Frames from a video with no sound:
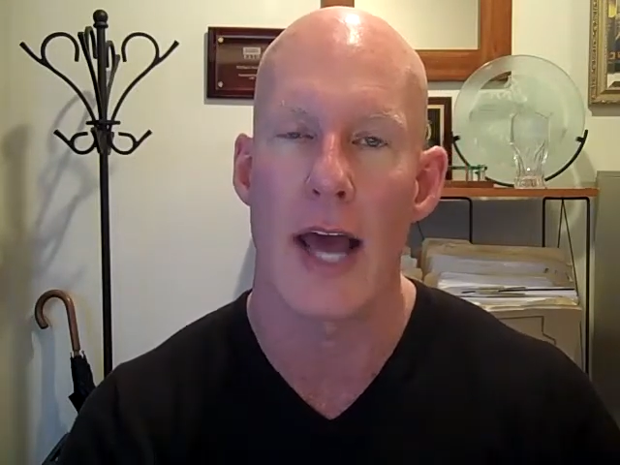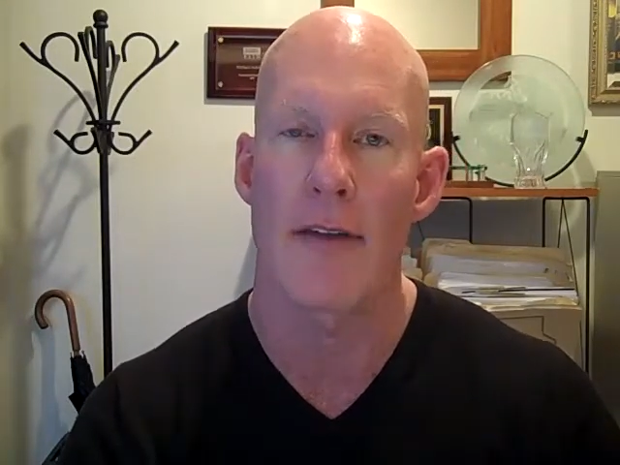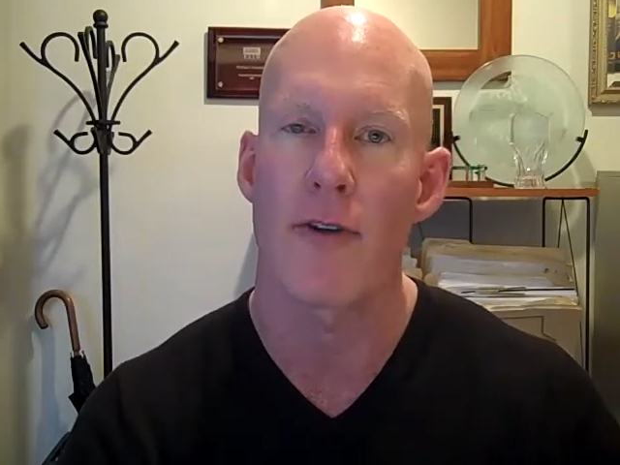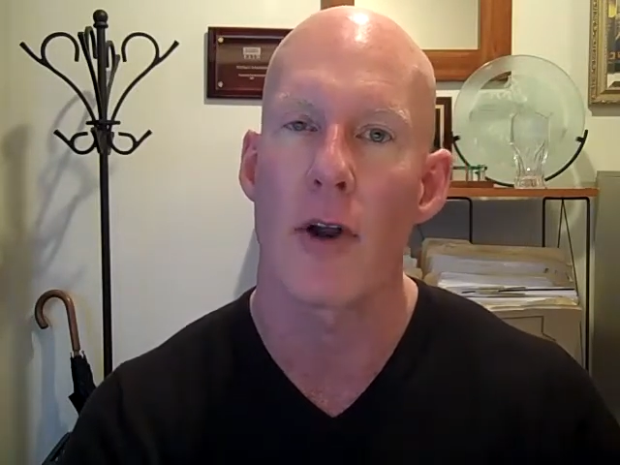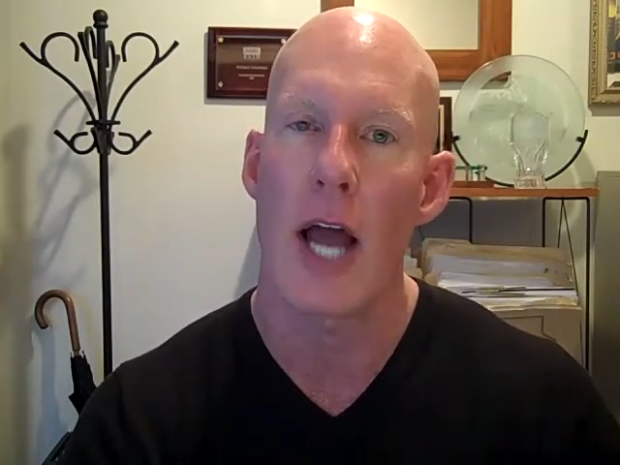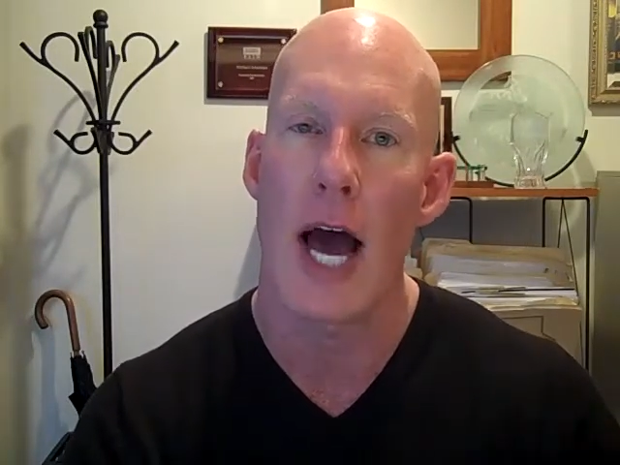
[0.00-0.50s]

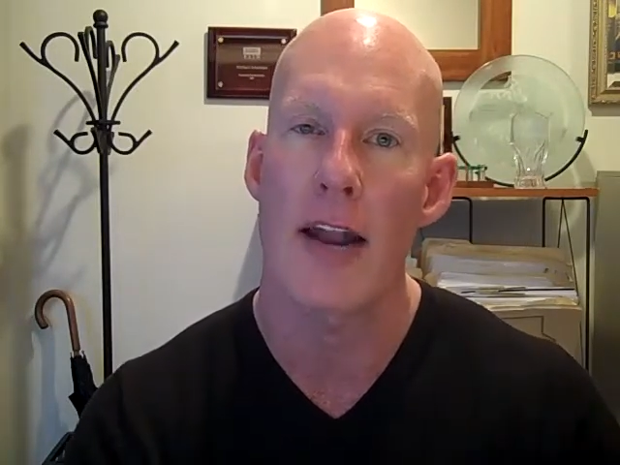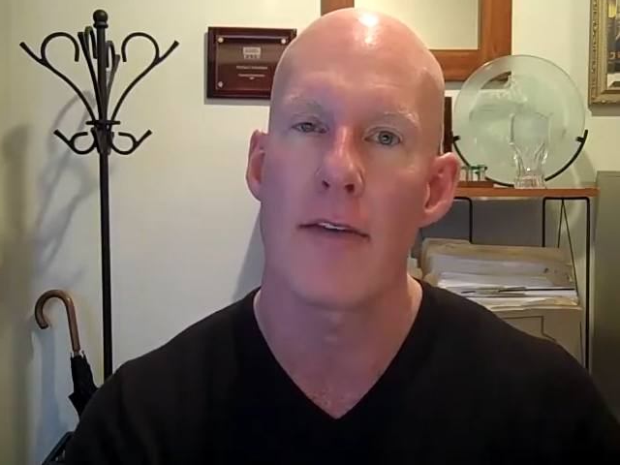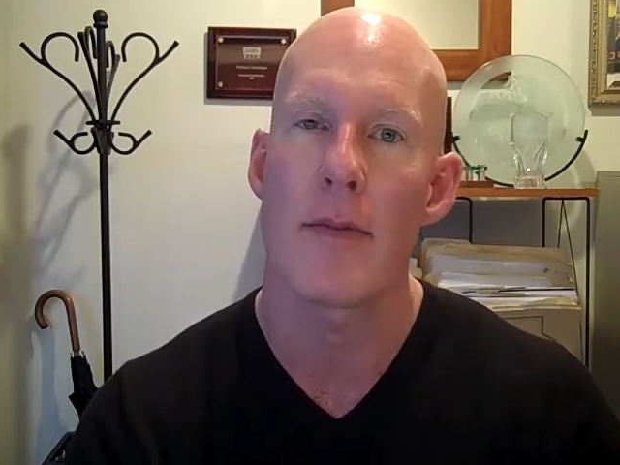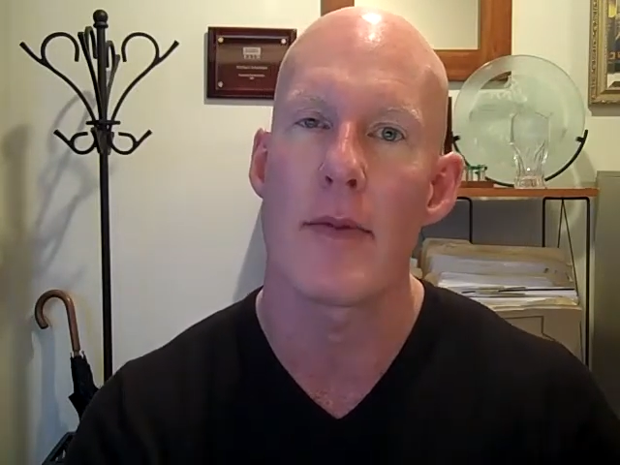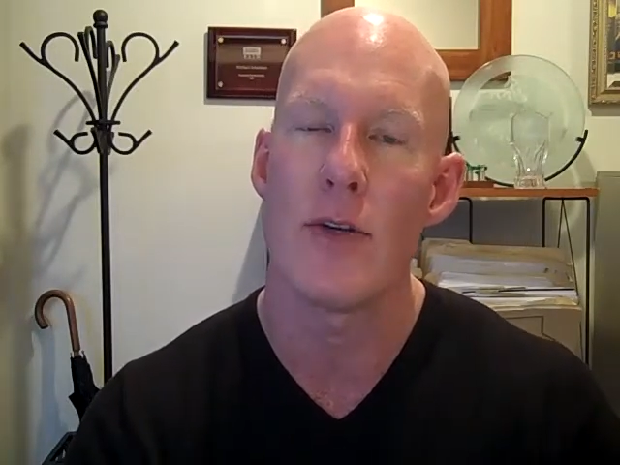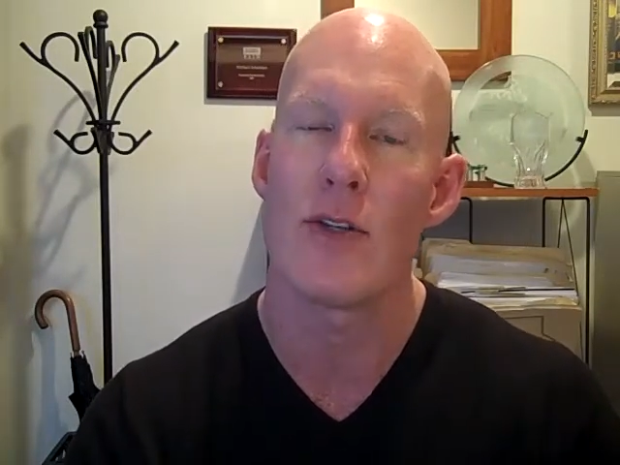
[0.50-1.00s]
and for a lot
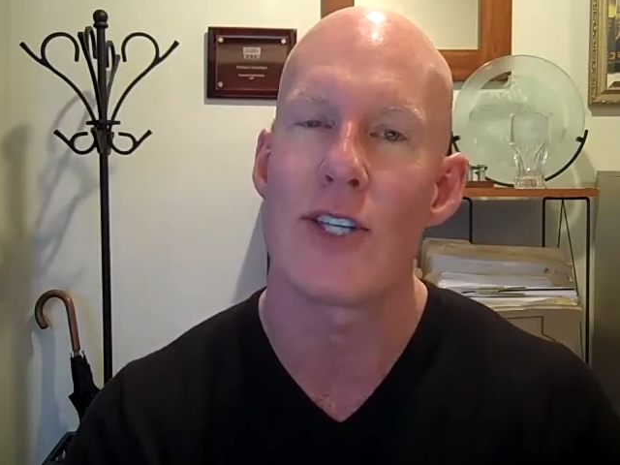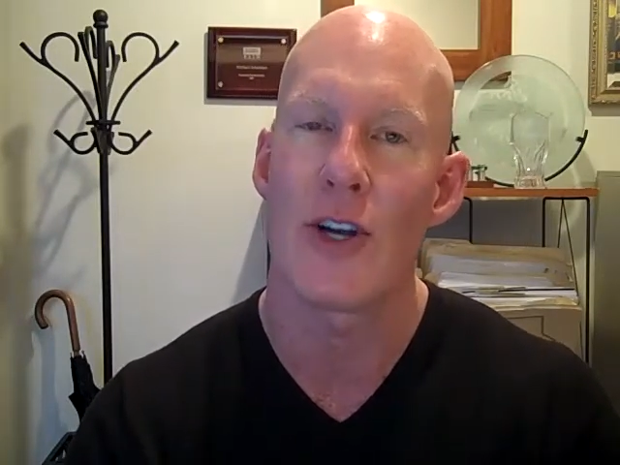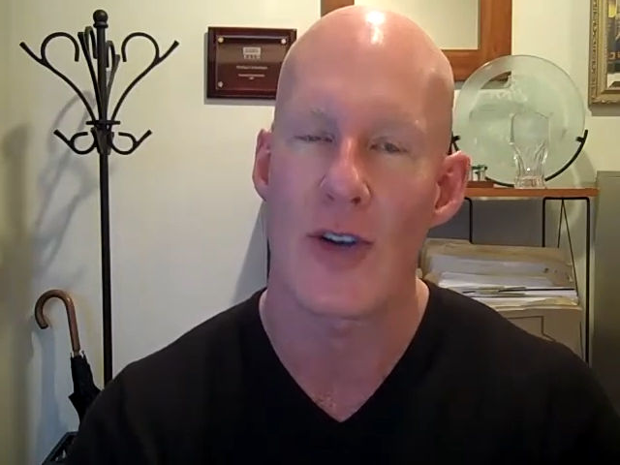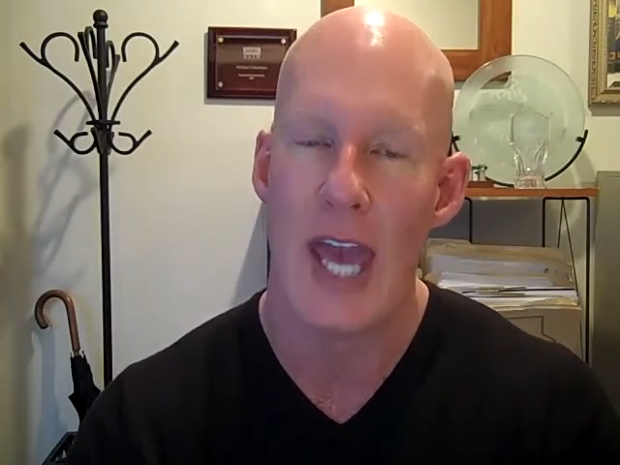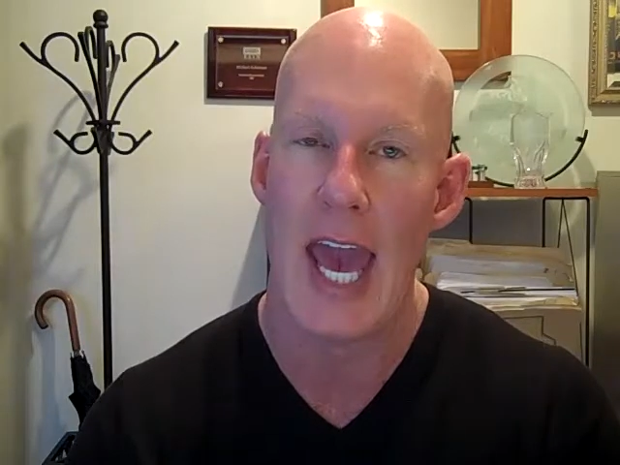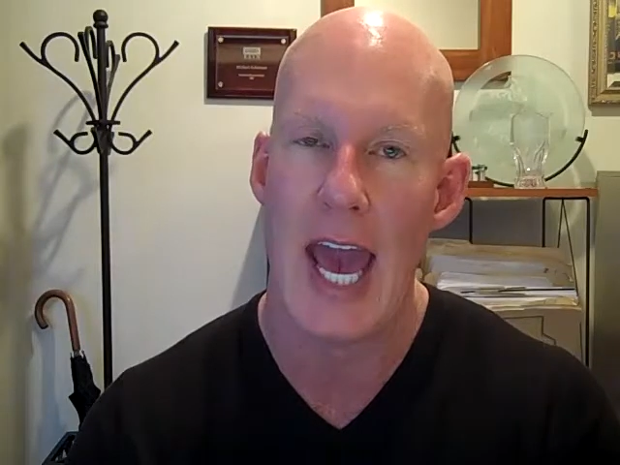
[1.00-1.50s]
of them, you
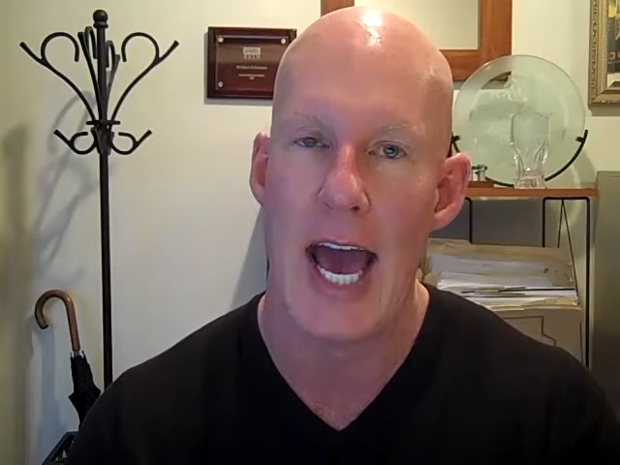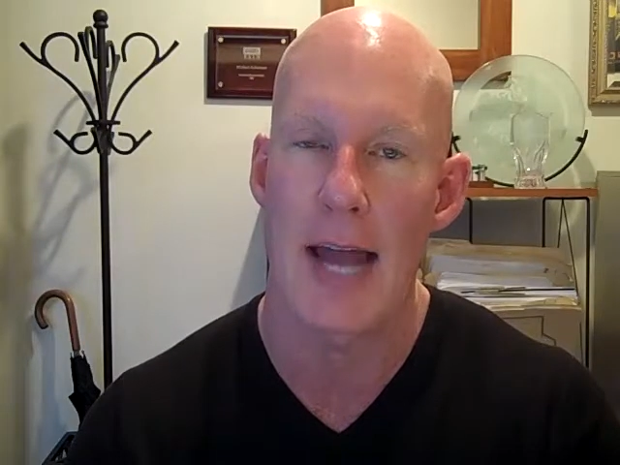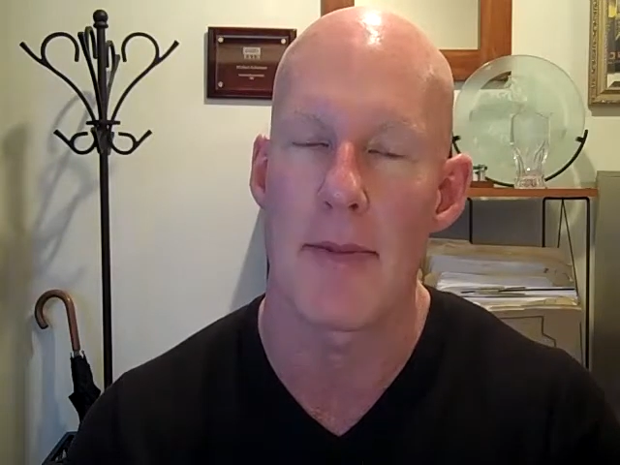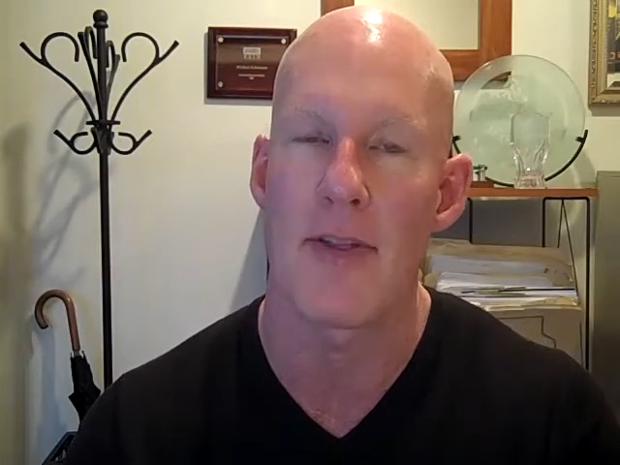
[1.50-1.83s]
still can,